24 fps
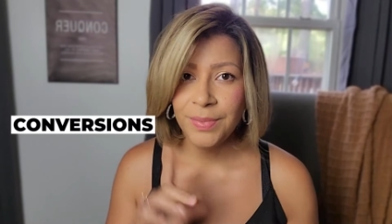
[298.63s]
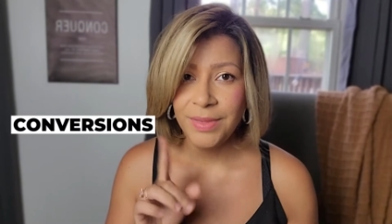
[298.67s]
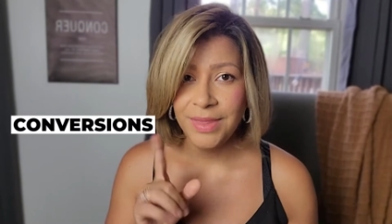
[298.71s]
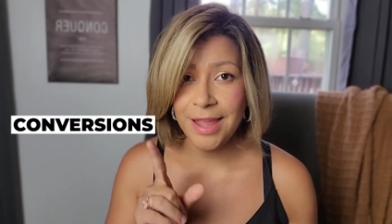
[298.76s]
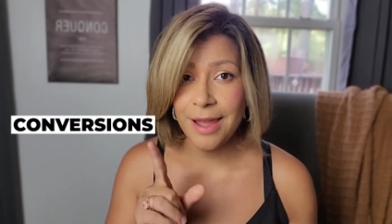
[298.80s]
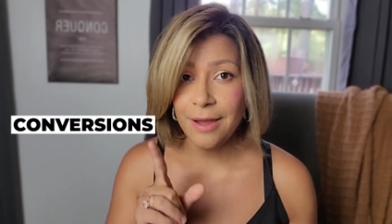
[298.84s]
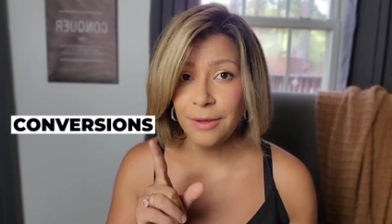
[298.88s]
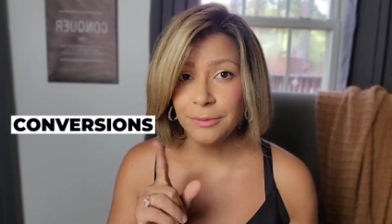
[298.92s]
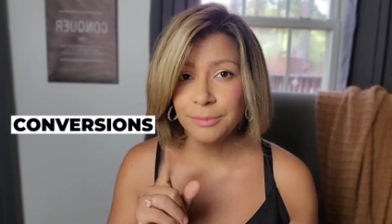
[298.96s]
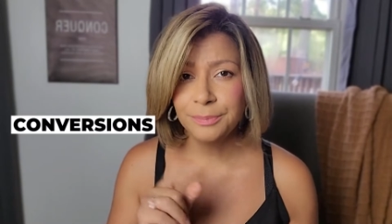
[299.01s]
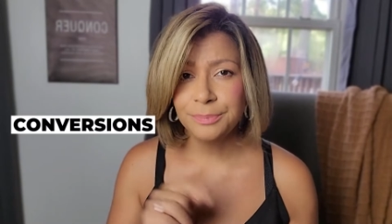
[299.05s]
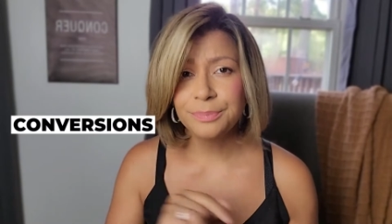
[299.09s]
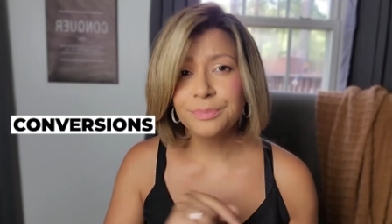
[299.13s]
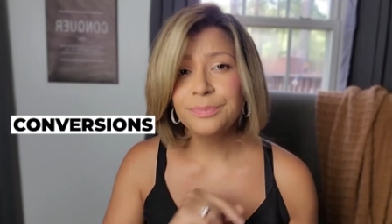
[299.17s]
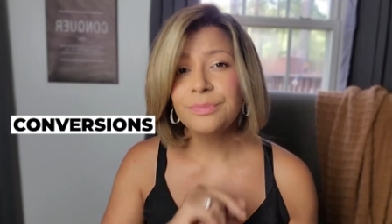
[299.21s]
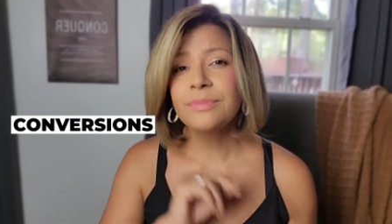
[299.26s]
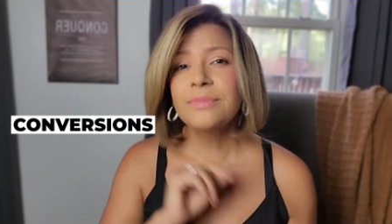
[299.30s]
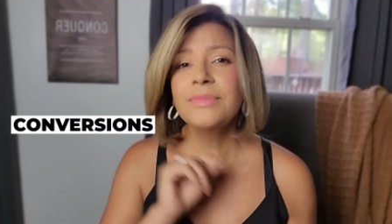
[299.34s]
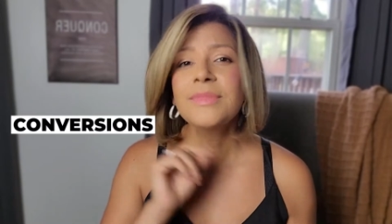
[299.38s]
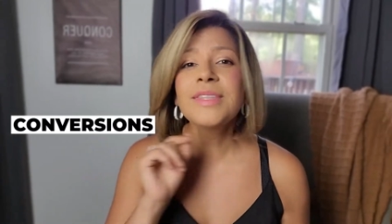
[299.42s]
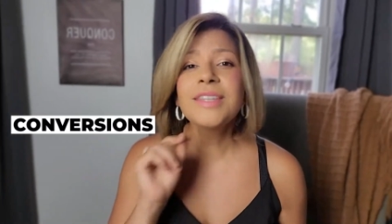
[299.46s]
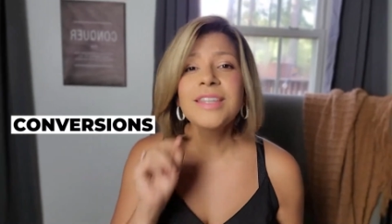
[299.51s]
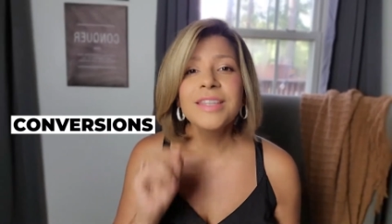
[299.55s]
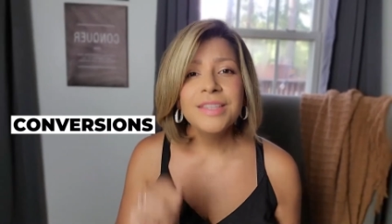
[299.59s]
Now,
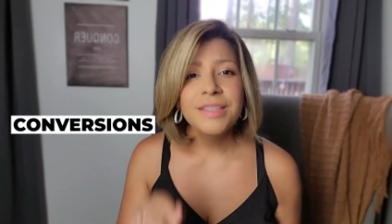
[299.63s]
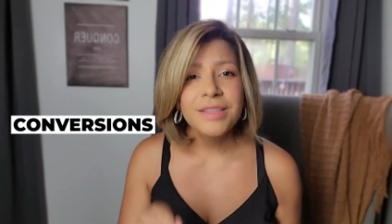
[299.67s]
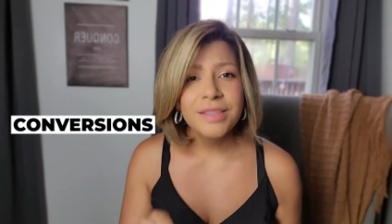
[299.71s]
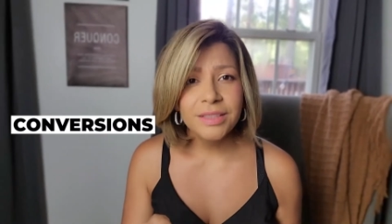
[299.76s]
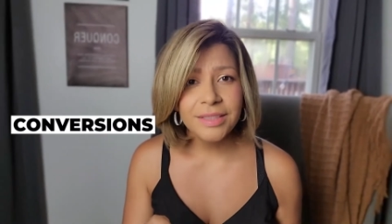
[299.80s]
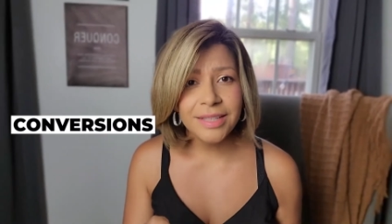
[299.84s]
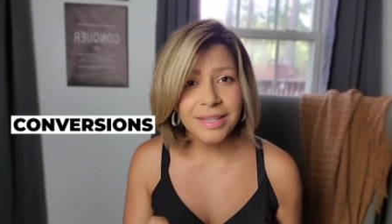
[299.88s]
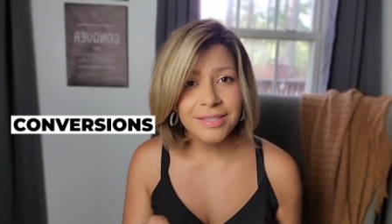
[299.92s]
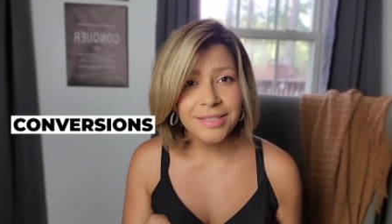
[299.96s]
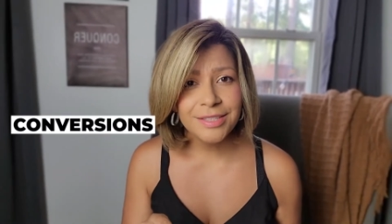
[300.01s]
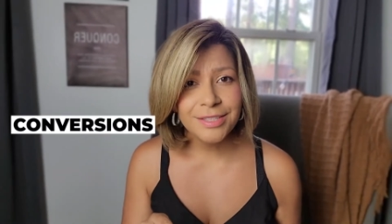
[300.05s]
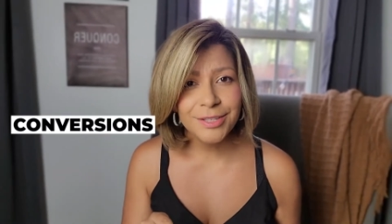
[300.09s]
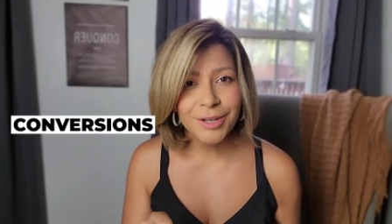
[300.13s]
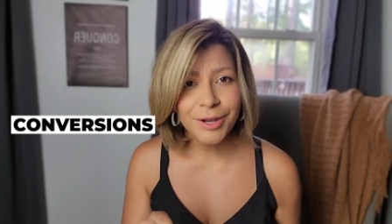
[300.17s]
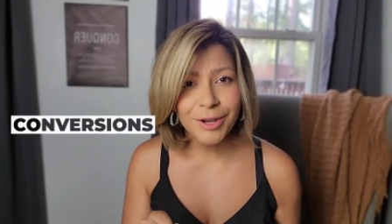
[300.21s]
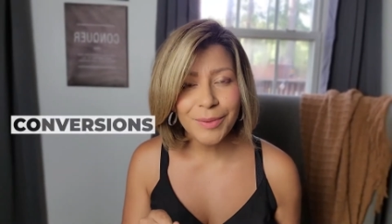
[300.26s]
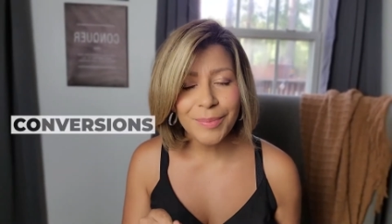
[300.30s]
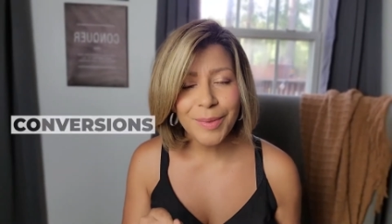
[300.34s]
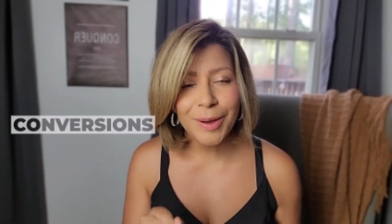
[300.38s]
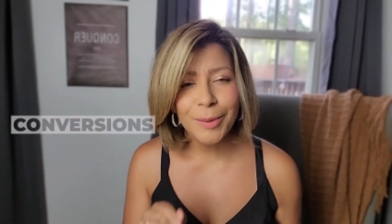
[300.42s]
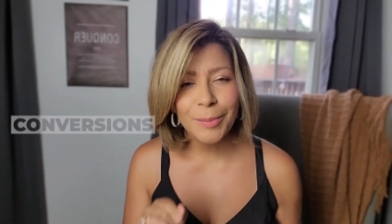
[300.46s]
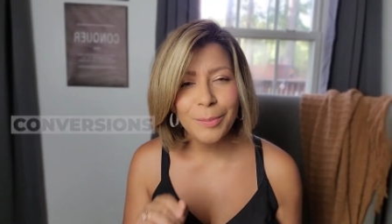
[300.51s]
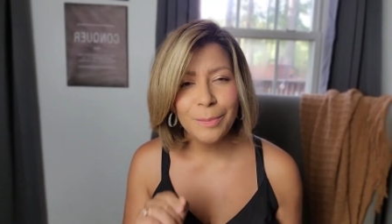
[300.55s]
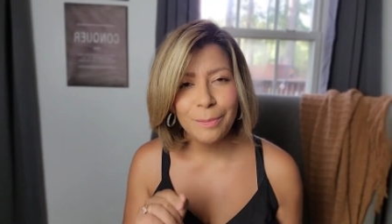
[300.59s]
let's talk
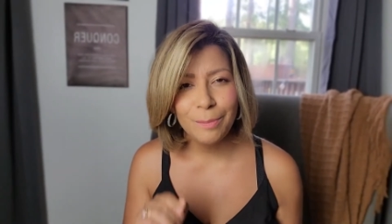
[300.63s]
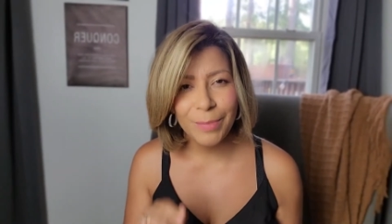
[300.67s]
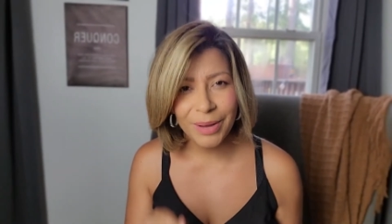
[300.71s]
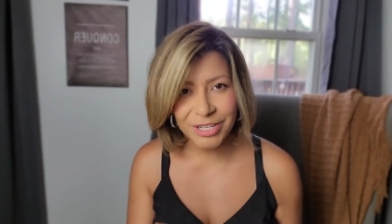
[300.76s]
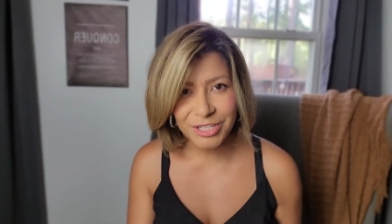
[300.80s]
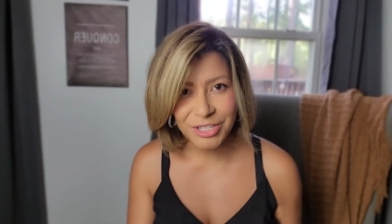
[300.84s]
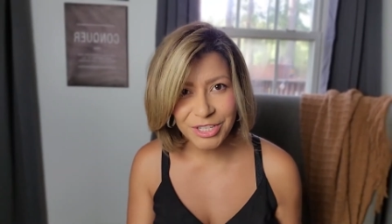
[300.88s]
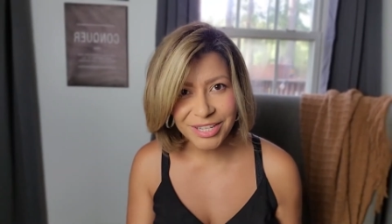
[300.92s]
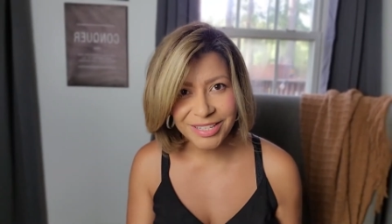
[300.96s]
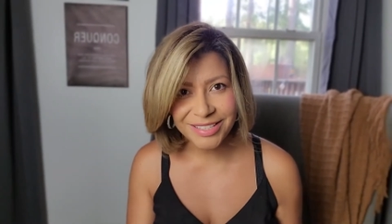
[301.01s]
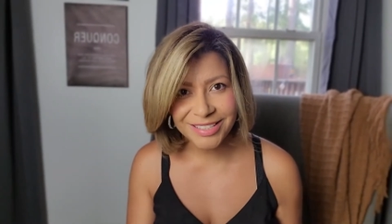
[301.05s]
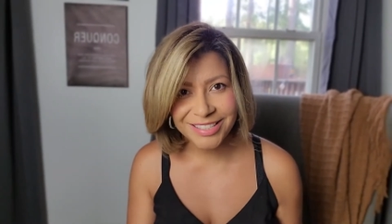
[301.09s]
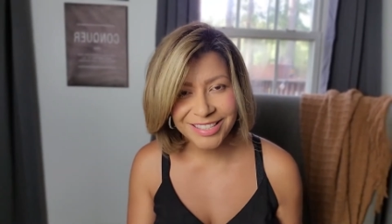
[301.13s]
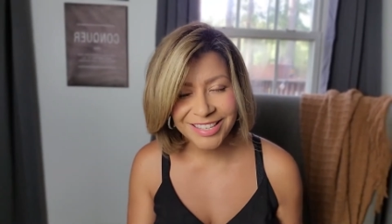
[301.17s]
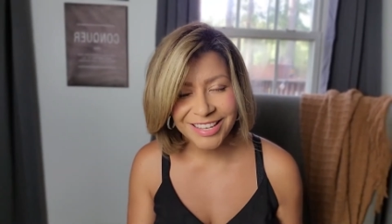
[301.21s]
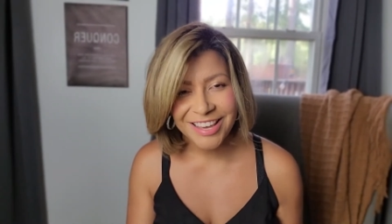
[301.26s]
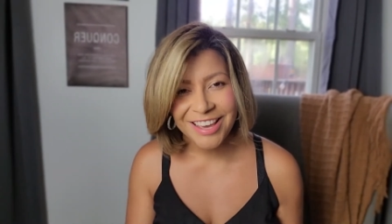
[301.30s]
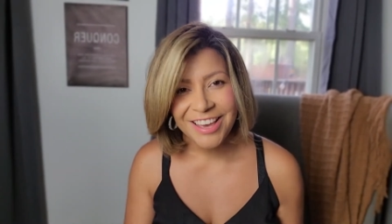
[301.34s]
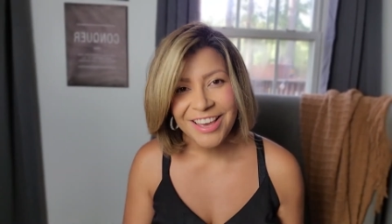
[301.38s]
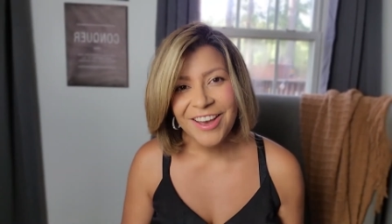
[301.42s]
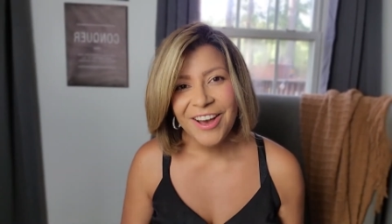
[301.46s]
about budget.